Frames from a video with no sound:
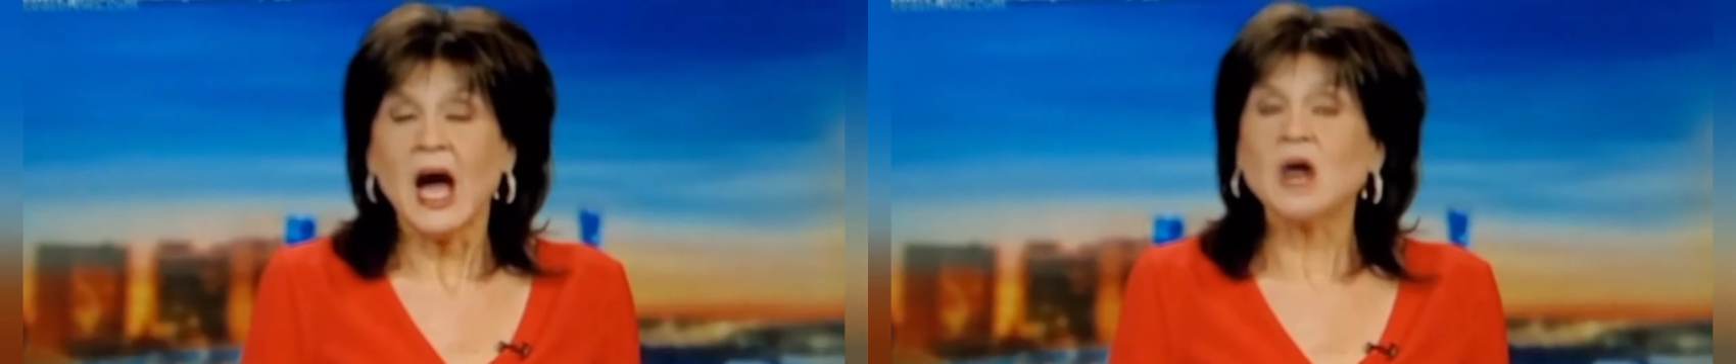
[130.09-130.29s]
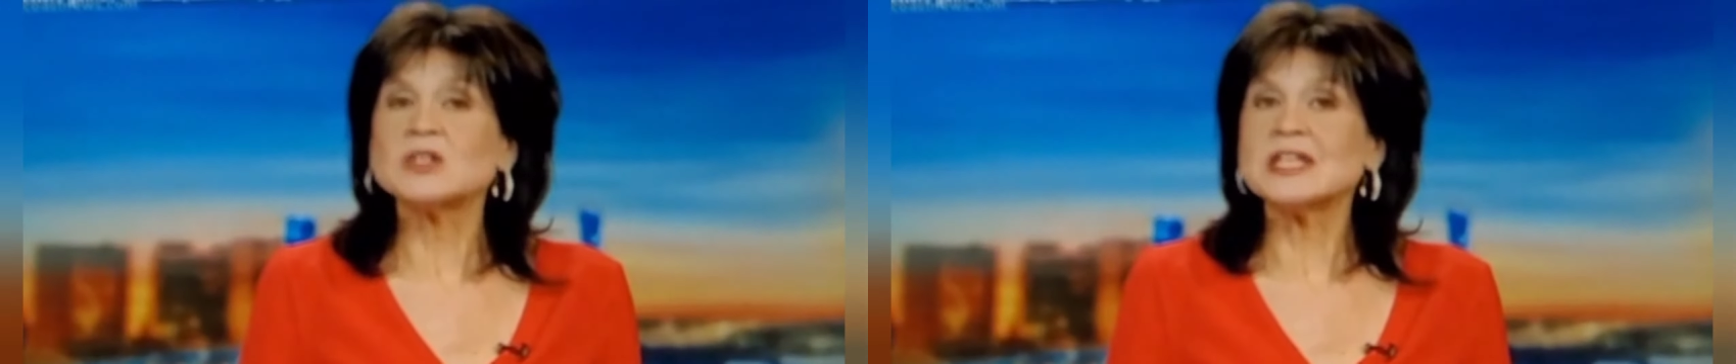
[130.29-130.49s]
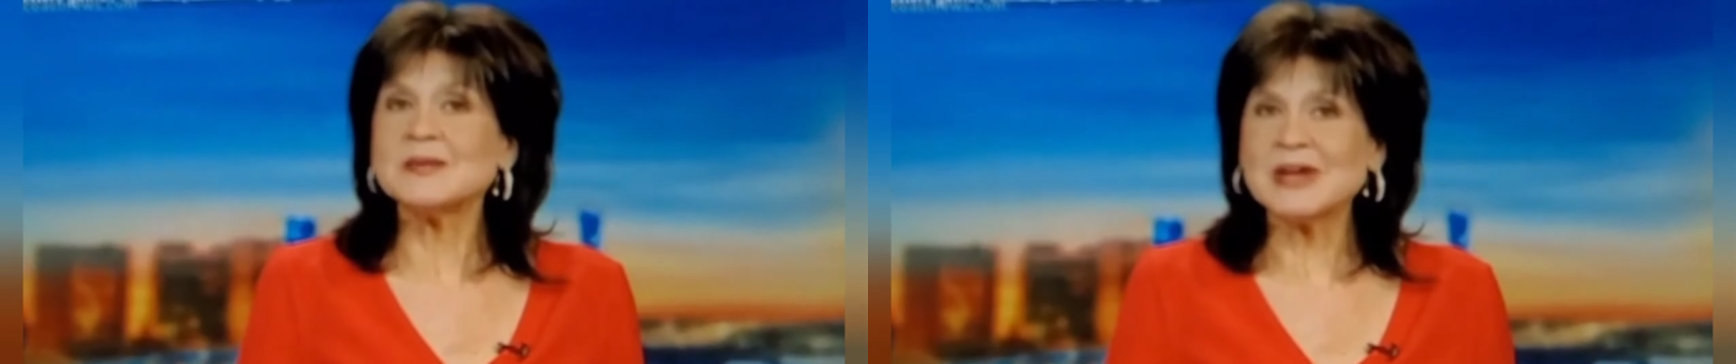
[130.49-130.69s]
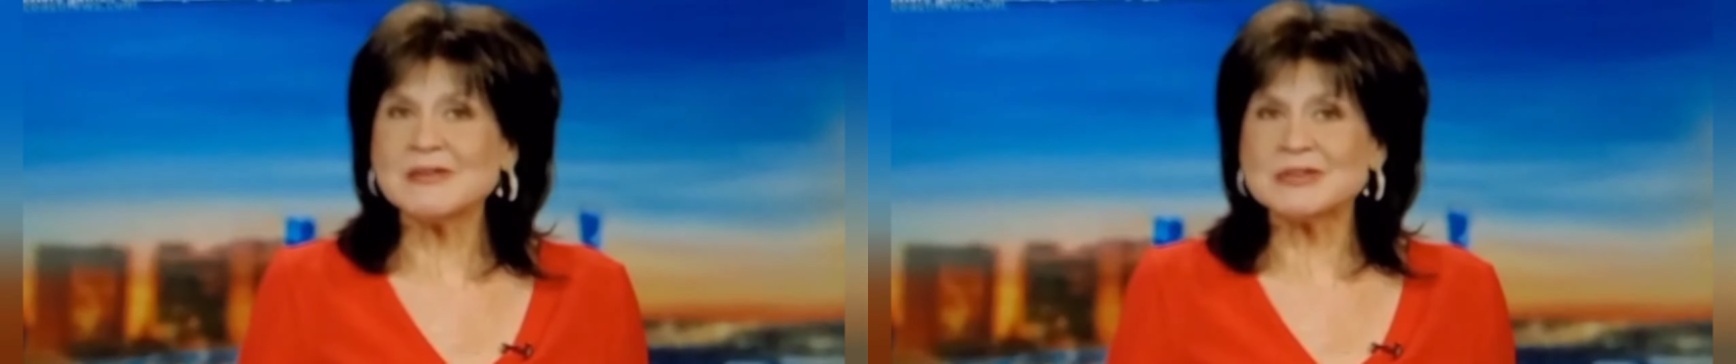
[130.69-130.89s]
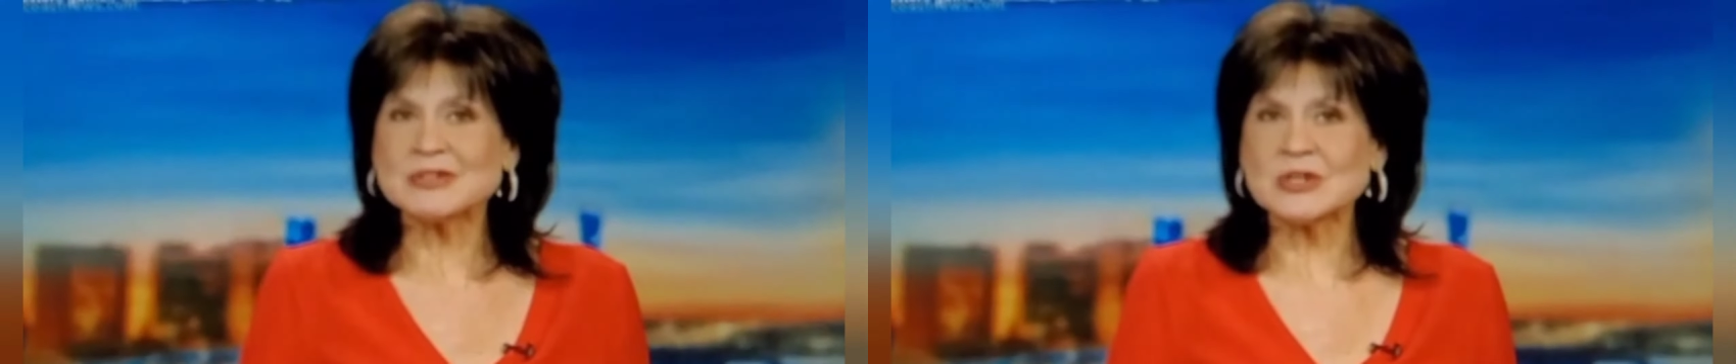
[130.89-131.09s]
our team
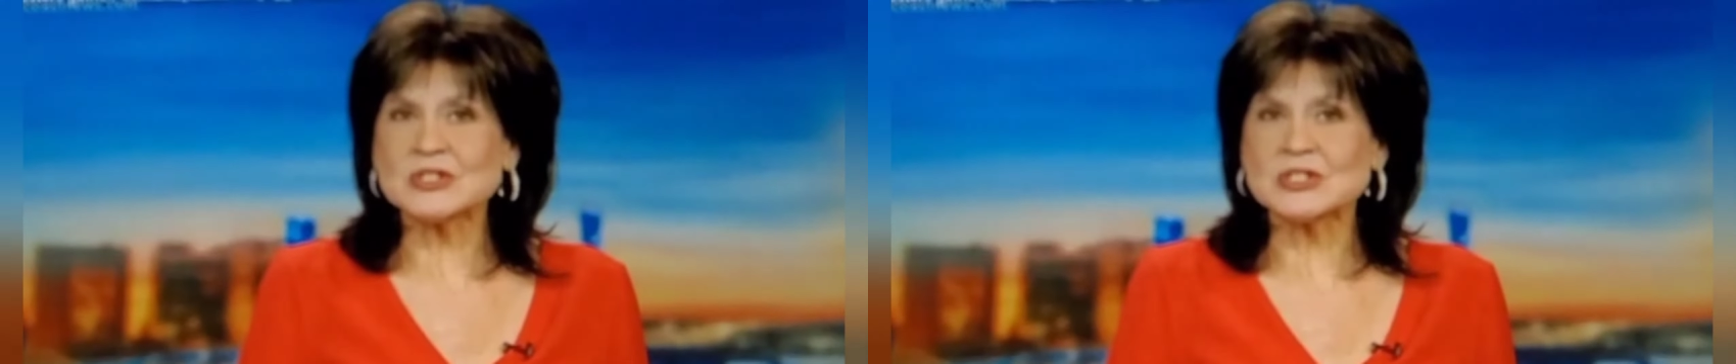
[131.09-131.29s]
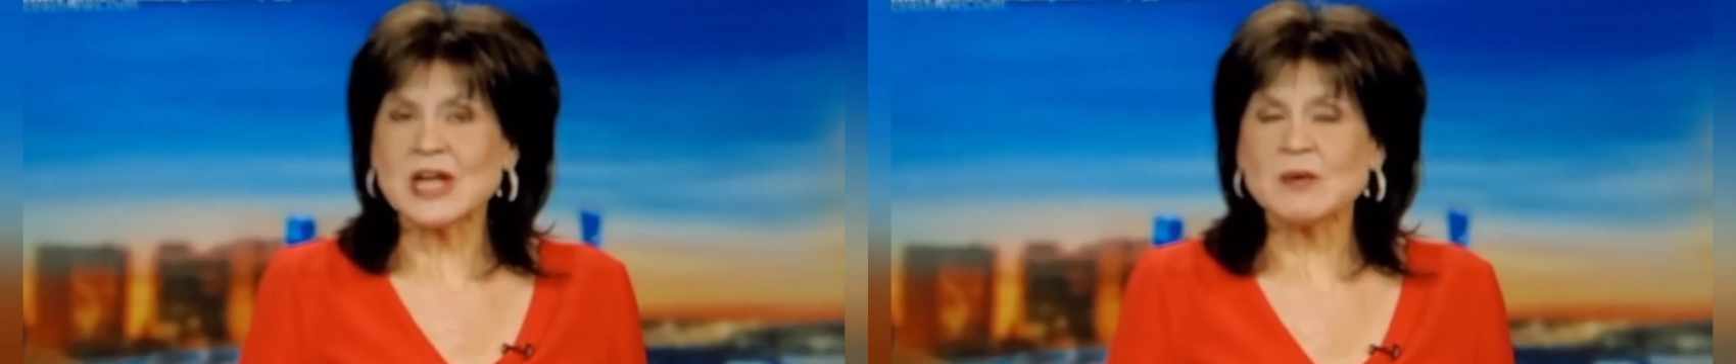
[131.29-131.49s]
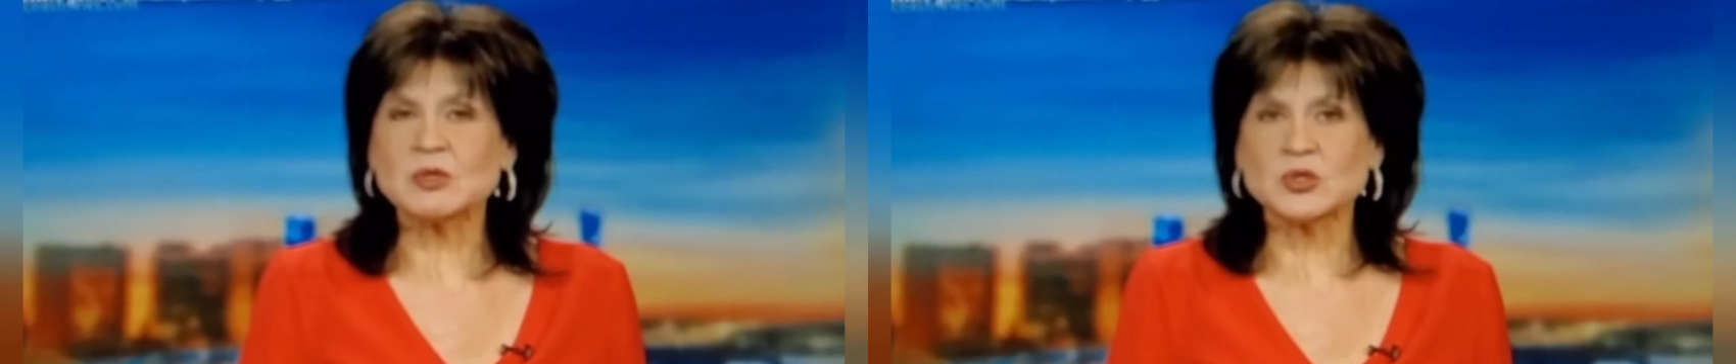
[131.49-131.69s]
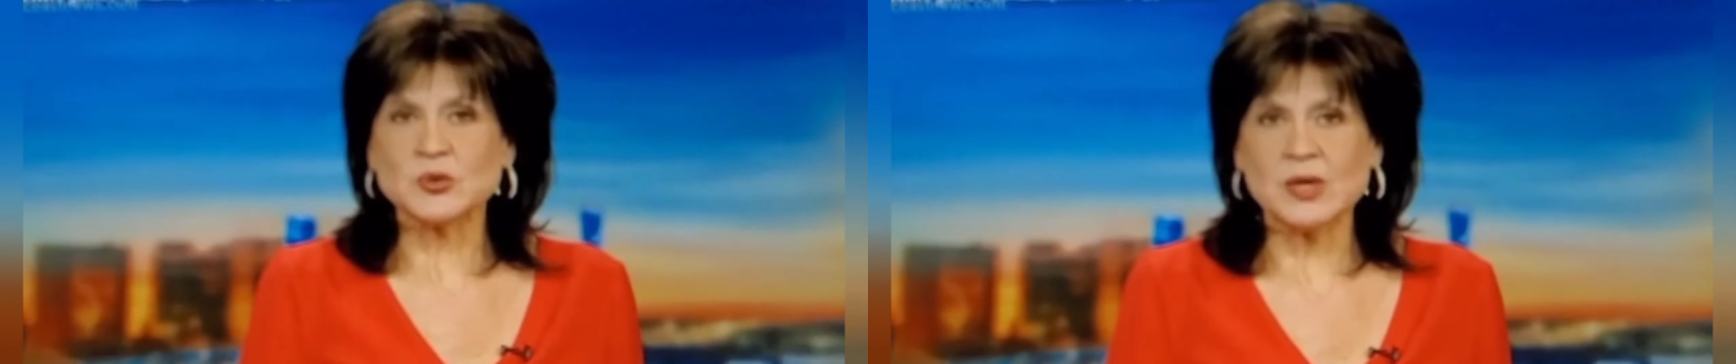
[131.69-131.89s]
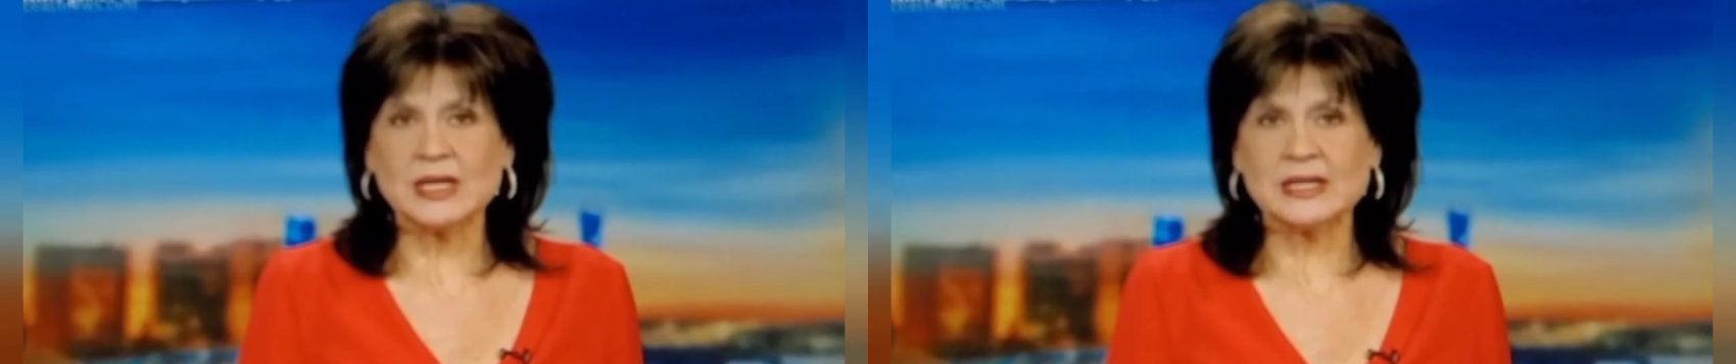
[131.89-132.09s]
coverage starts tonight with
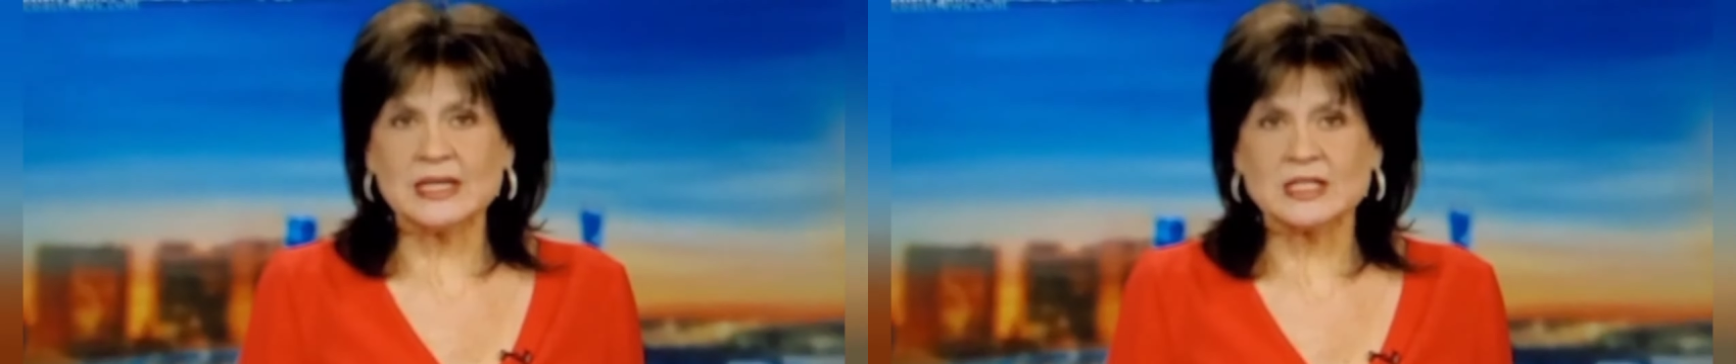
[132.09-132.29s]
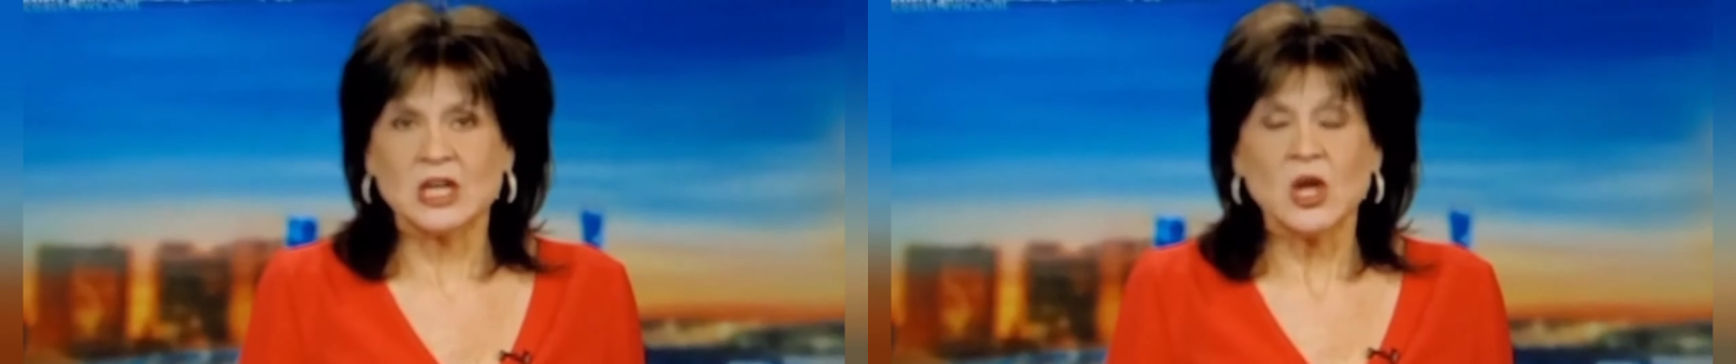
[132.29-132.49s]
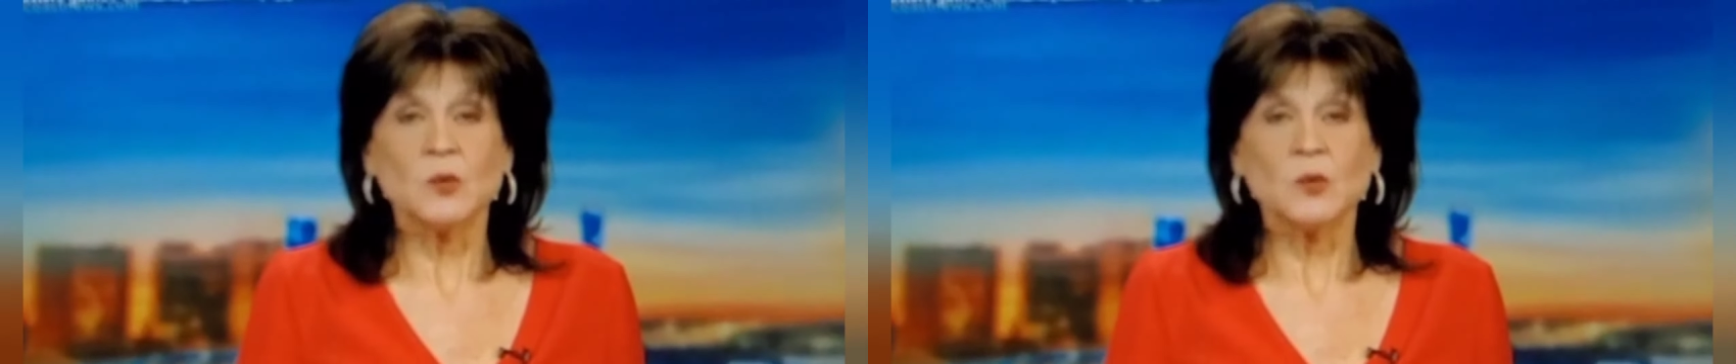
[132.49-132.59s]
Troy Kless,